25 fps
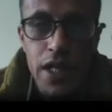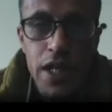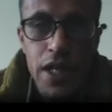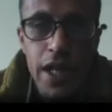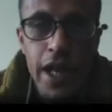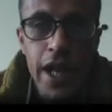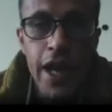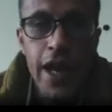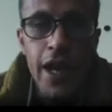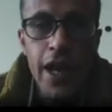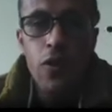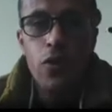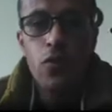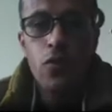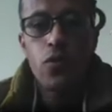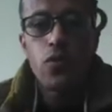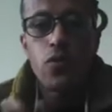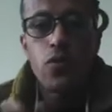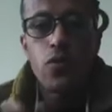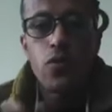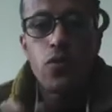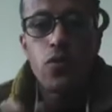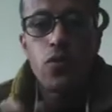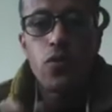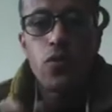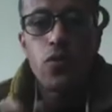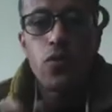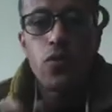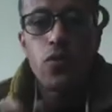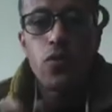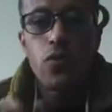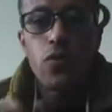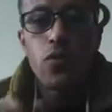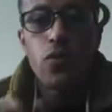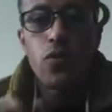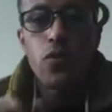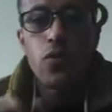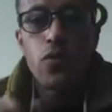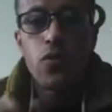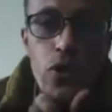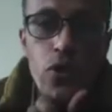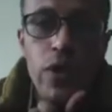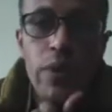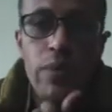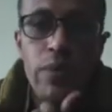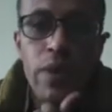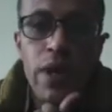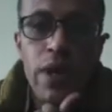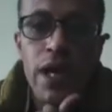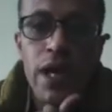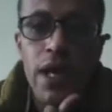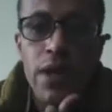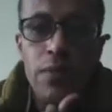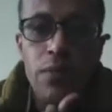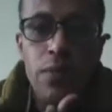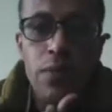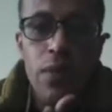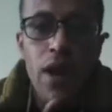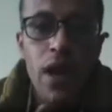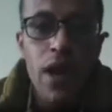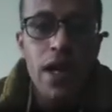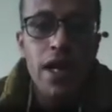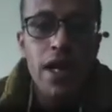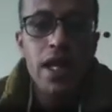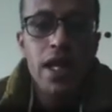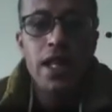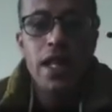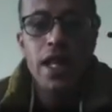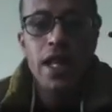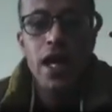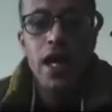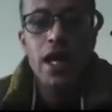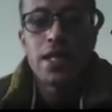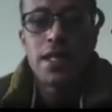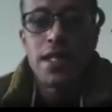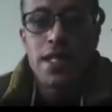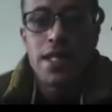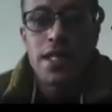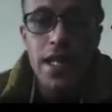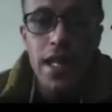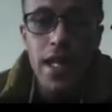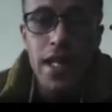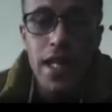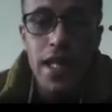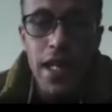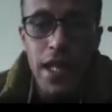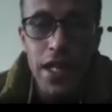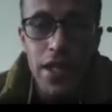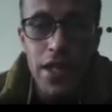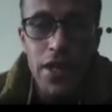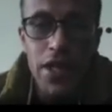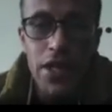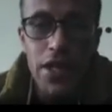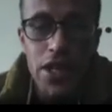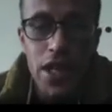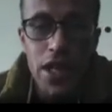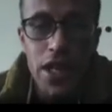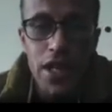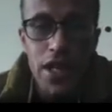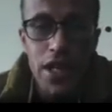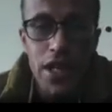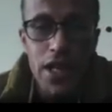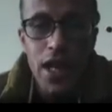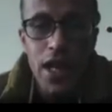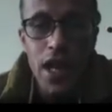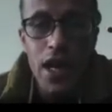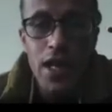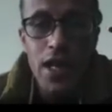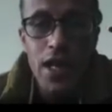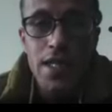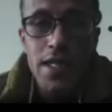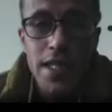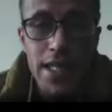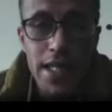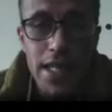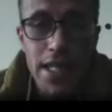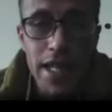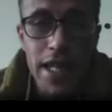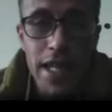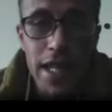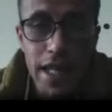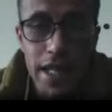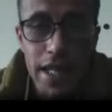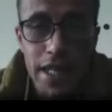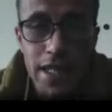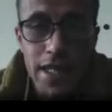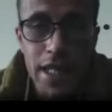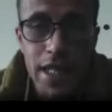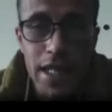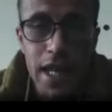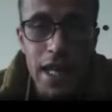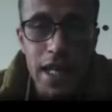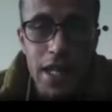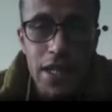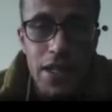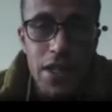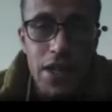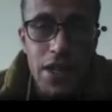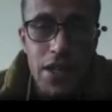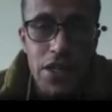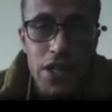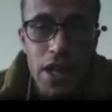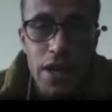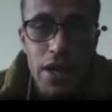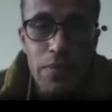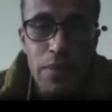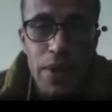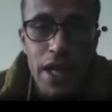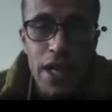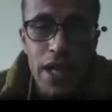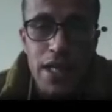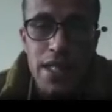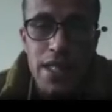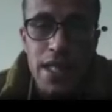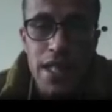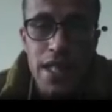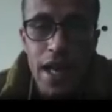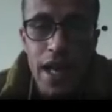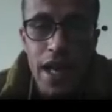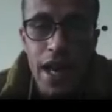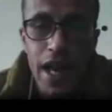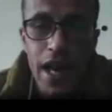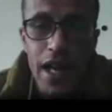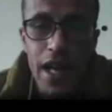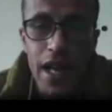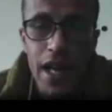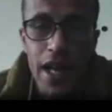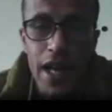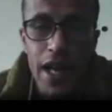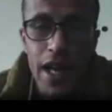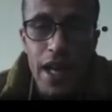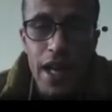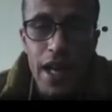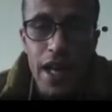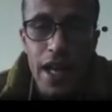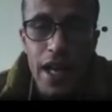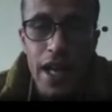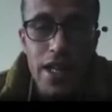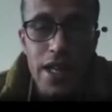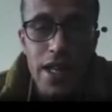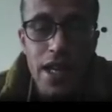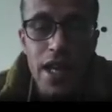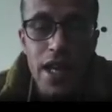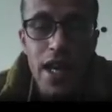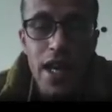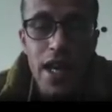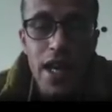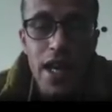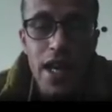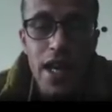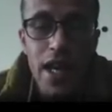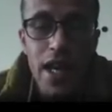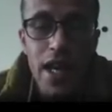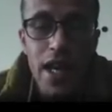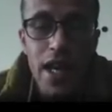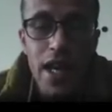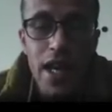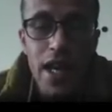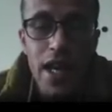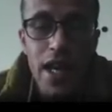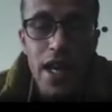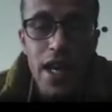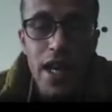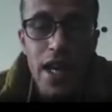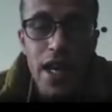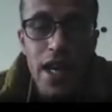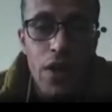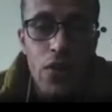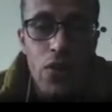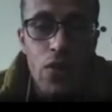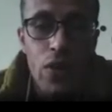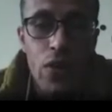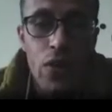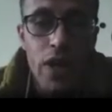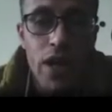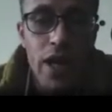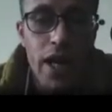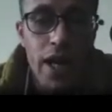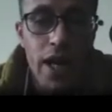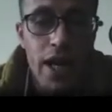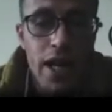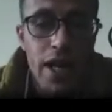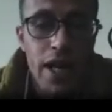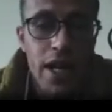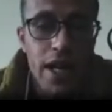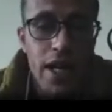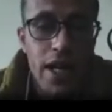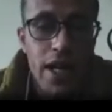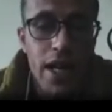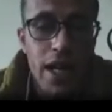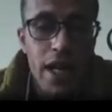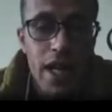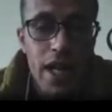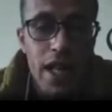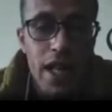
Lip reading: Now, what do we mean by the unseen literature? Unseen literature means that any literary work